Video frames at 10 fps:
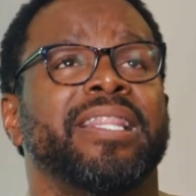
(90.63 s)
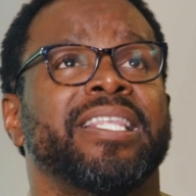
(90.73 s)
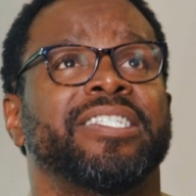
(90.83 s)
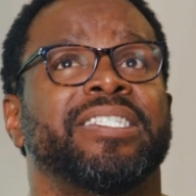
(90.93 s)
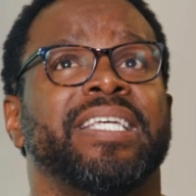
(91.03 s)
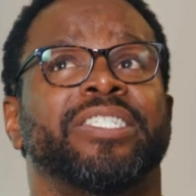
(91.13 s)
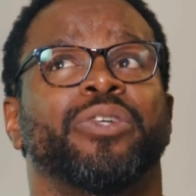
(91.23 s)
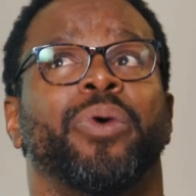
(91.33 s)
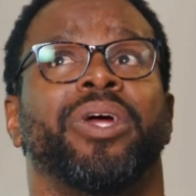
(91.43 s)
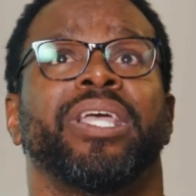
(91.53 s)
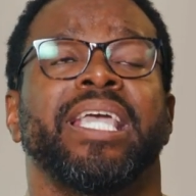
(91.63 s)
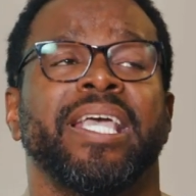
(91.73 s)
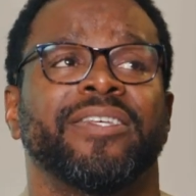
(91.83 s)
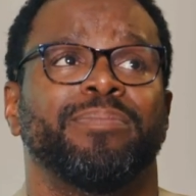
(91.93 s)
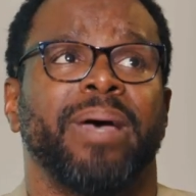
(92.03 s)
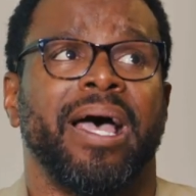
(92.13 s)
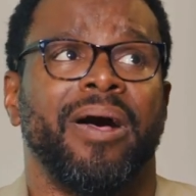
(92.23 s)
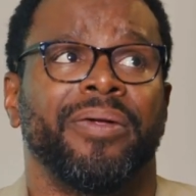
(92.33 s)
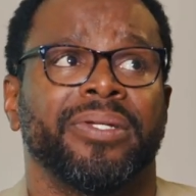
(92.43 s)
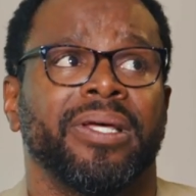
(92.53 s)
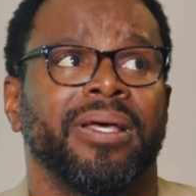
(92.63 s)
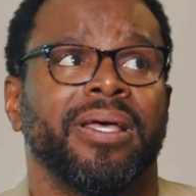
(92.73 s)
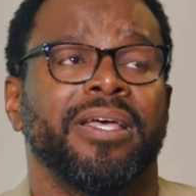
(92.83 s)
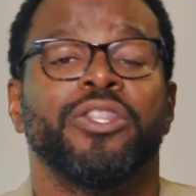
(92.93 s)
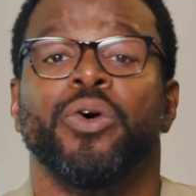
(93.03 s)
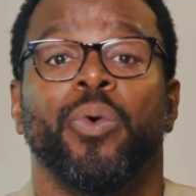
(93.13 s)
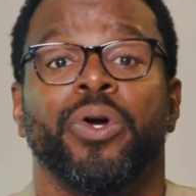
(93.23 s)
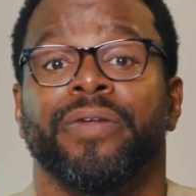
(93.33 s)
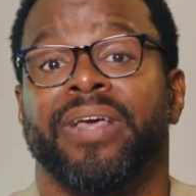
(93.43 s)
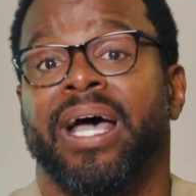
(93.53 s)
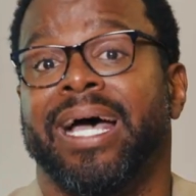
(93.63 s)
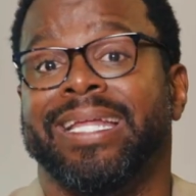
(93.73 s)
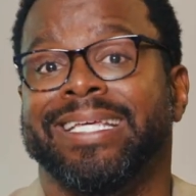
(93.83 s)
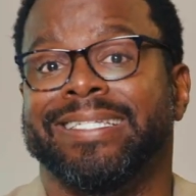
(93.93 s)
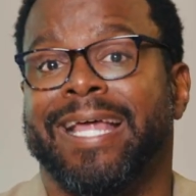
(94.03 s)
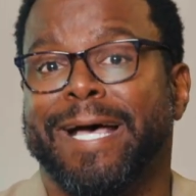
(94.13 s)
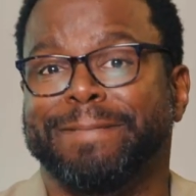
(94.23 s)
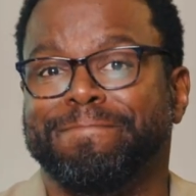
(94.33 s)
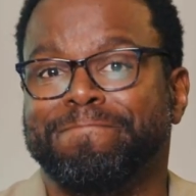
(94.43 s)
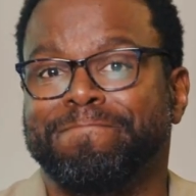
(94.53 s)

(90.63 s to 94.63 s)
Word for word: in this season where he is bound, the Word of God is not.